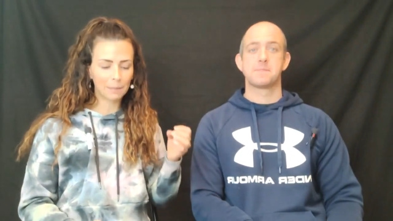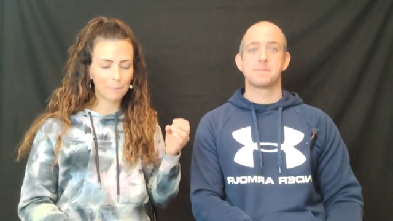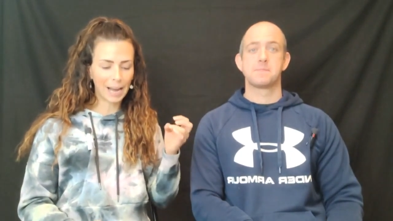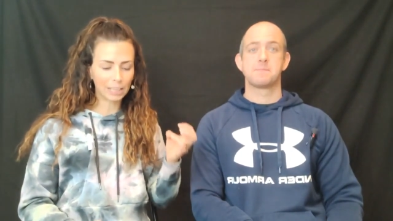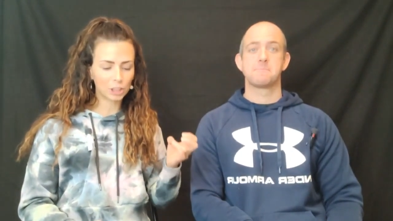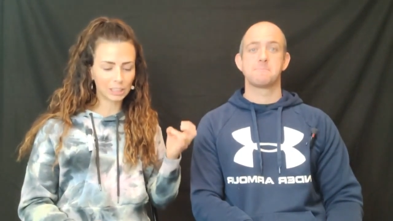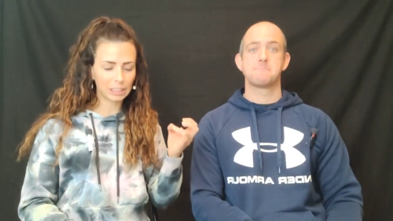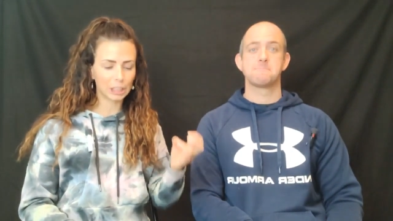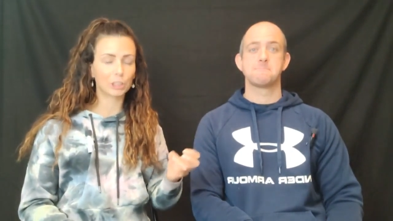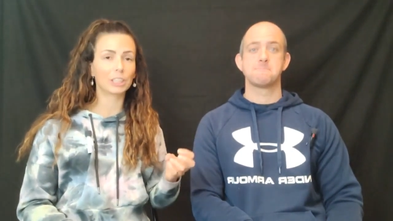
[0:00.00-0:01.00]

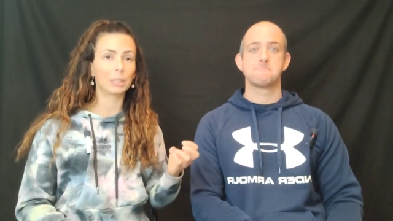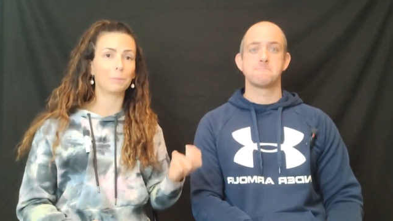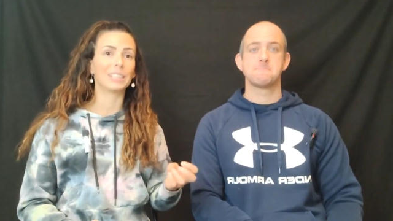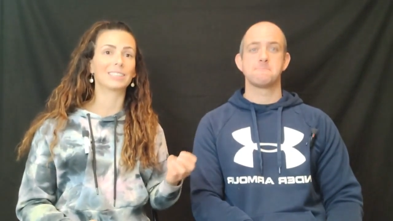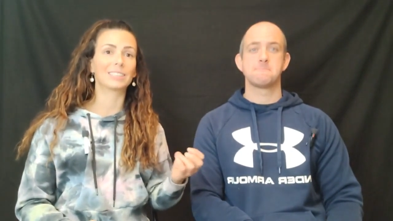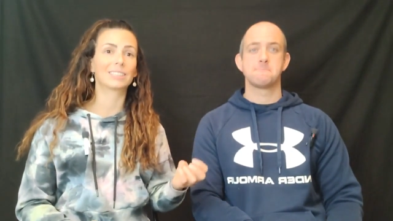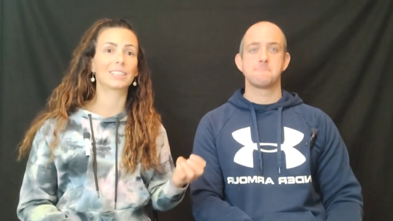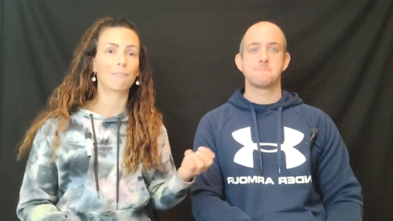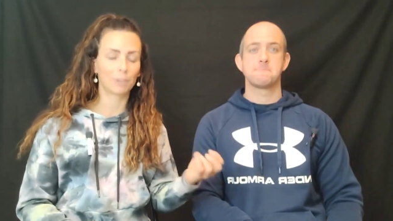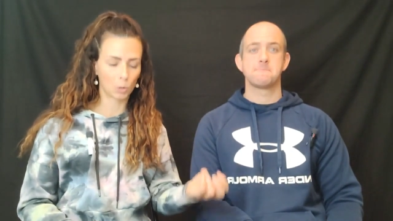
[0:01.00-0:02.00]
Speaker 1: compassion literally means to
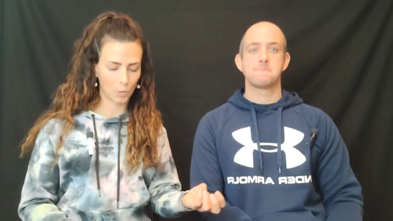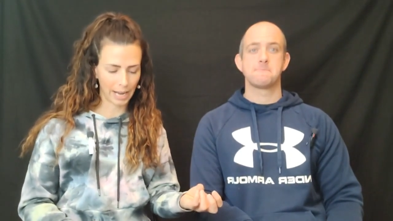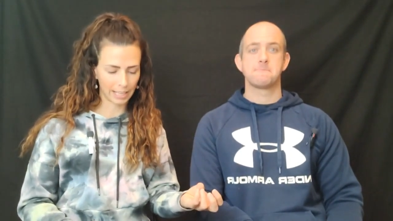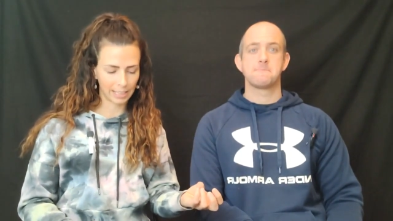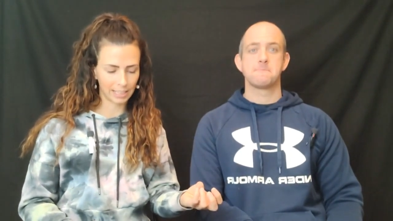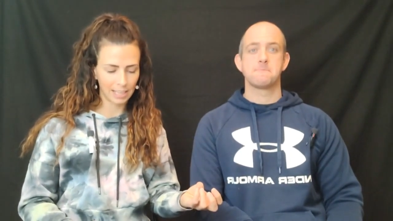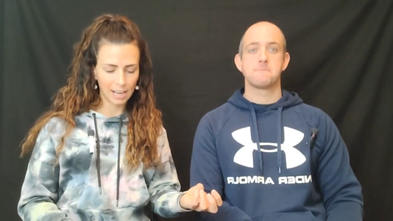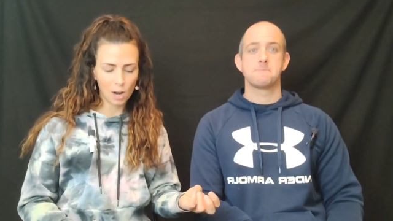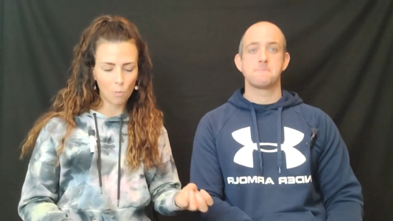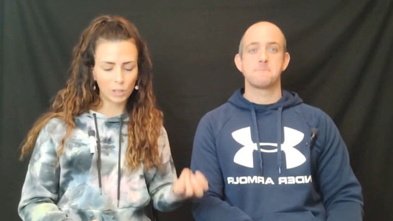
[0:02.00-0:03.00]
suffer with,
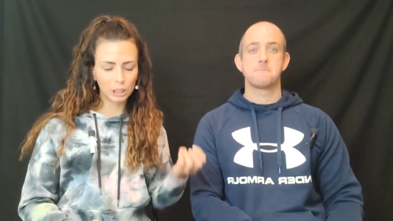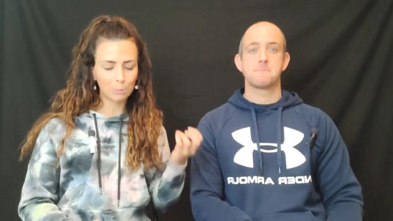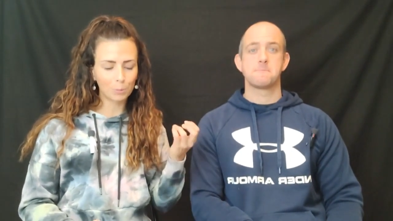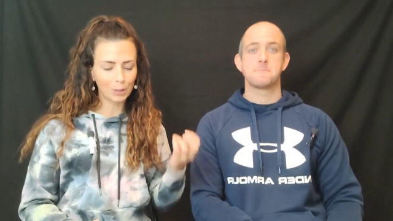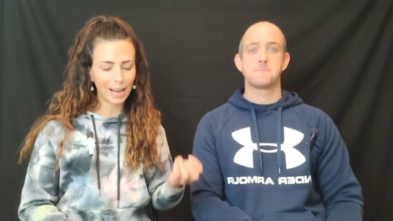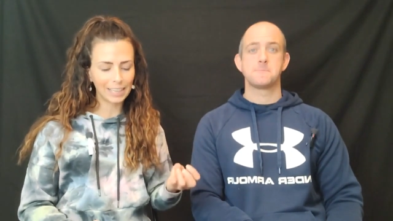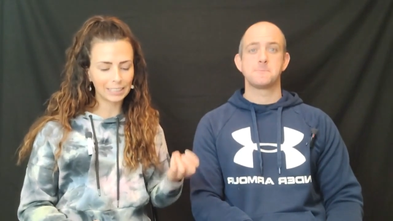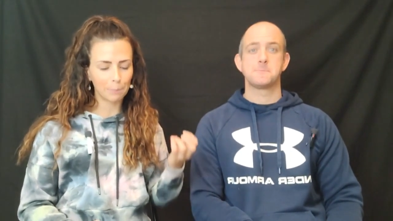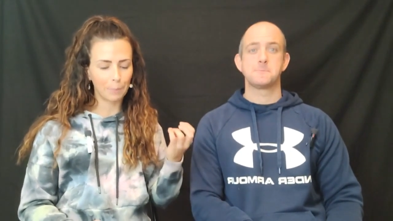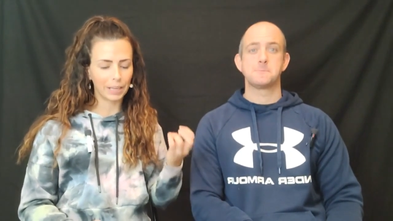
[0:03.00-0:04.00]
which
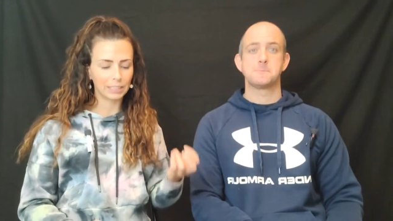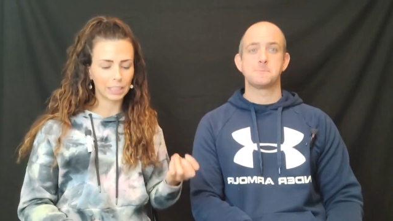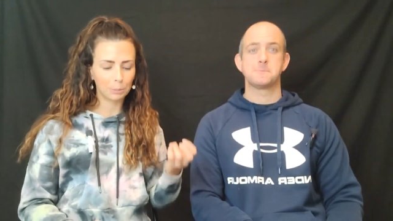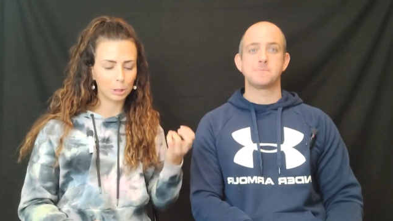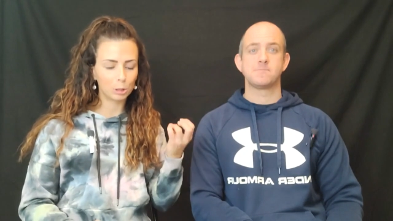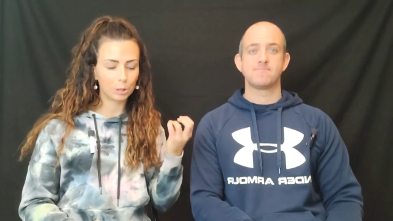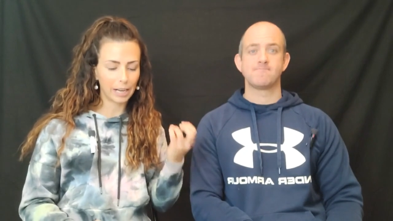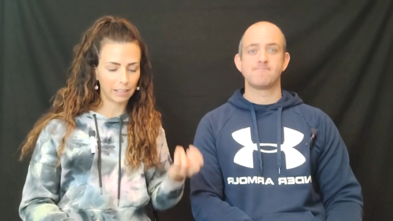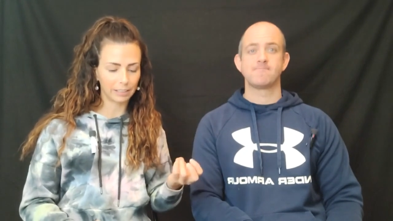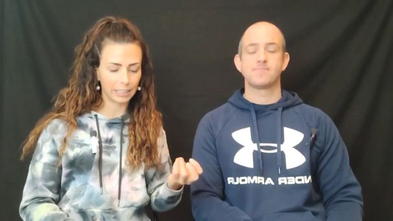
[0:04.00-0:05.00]
implies a basic
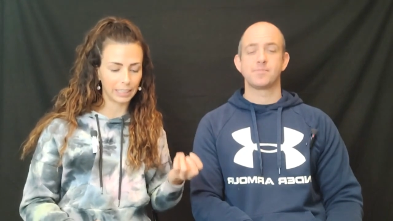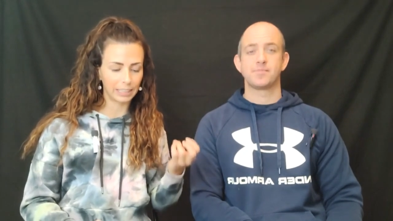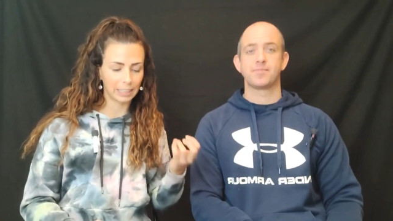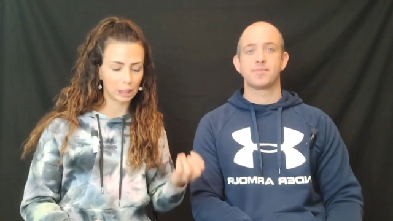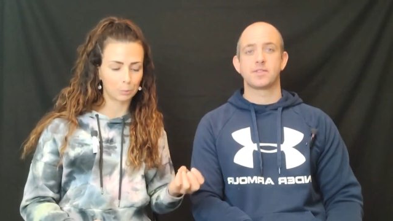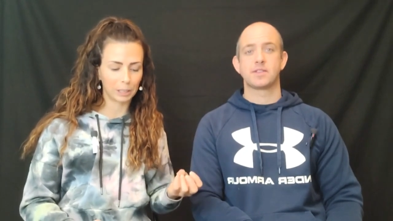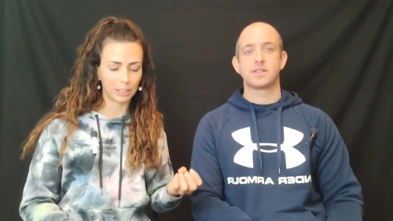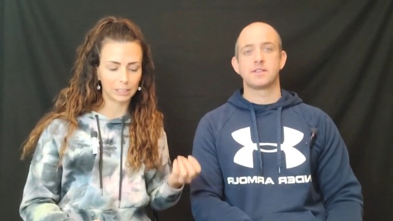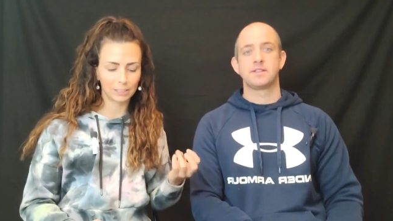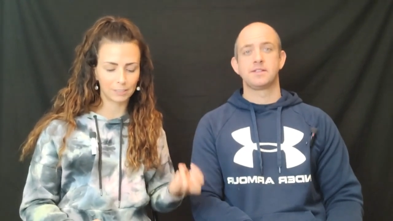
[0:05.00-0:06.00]
mutuality in the
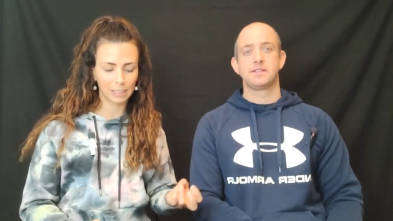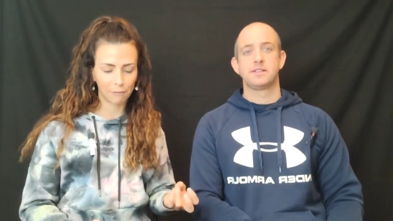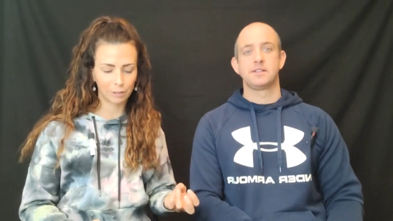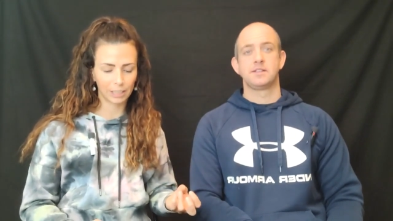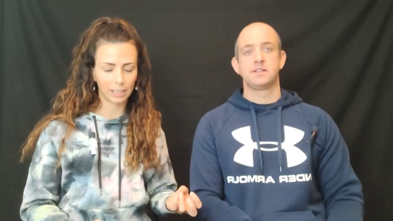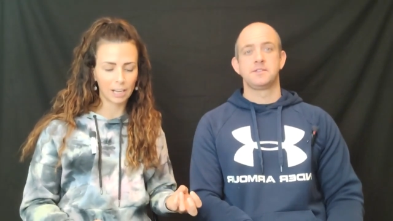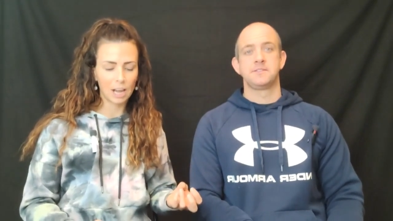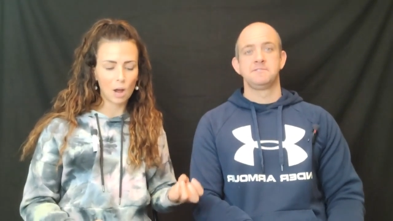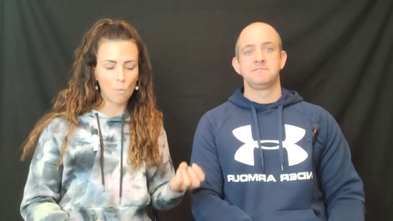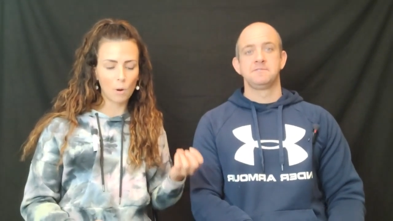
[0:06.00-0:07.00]
experience of suffering.
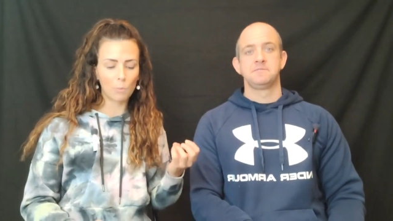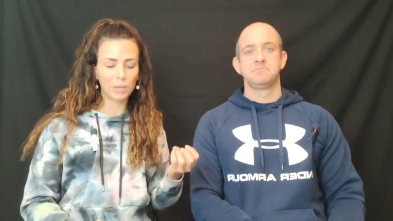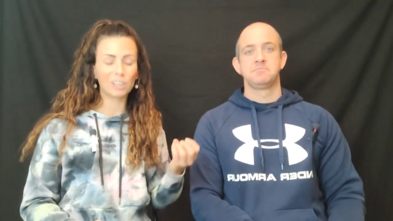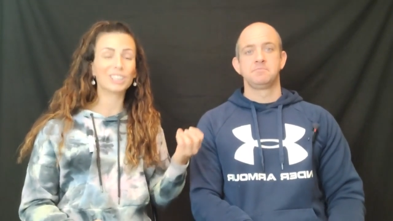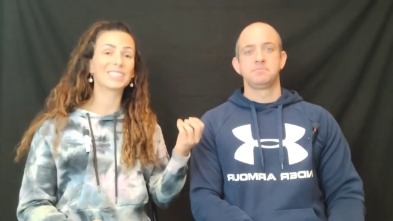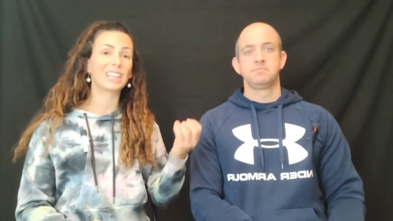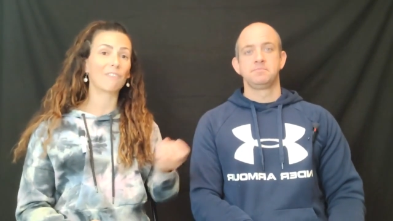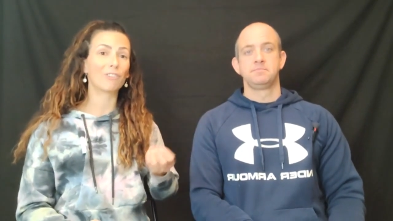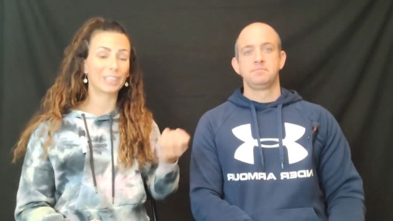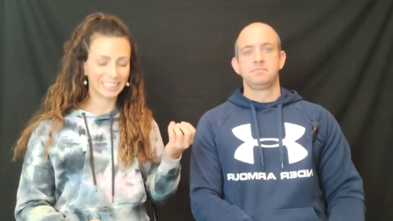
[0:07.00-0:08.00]
When we are
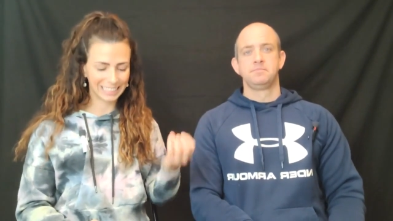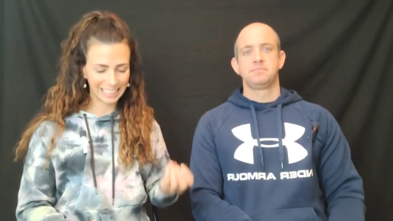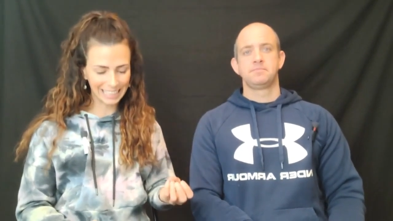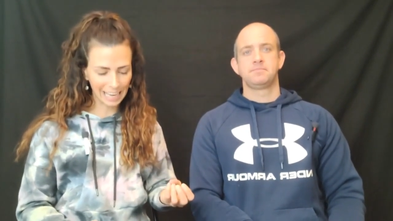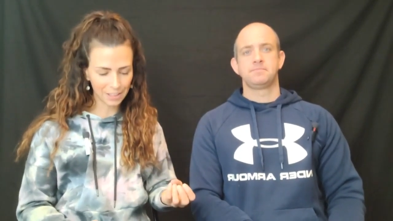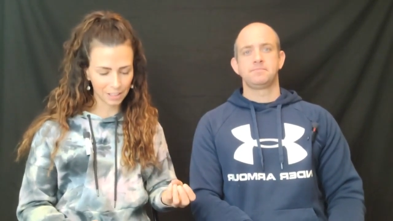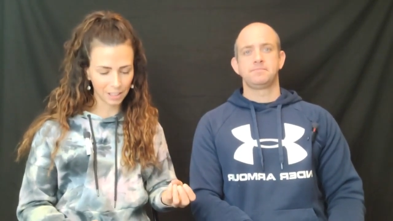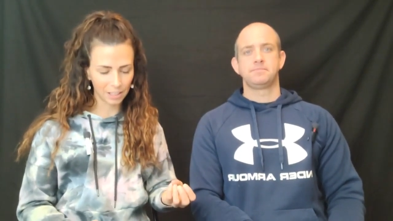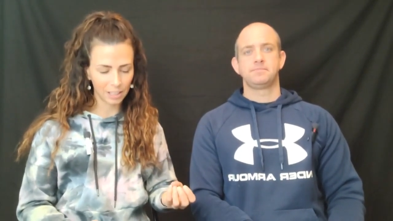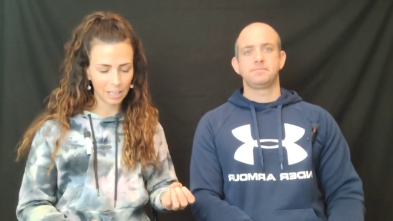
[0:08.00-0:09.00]
suffering
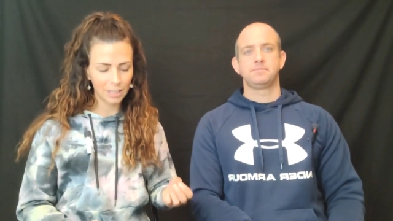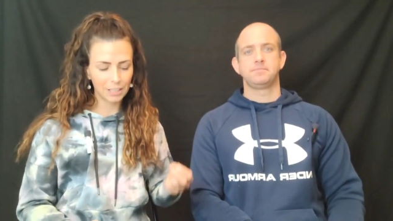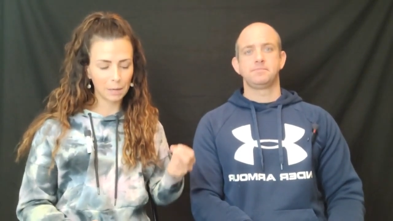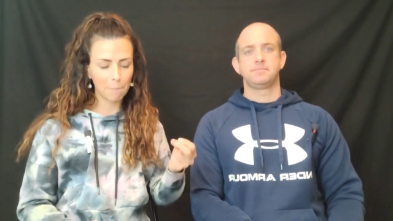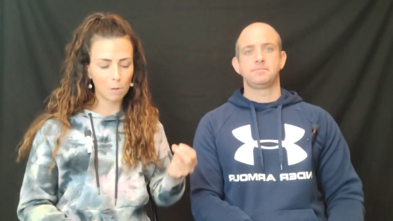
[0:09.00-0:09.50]
together, the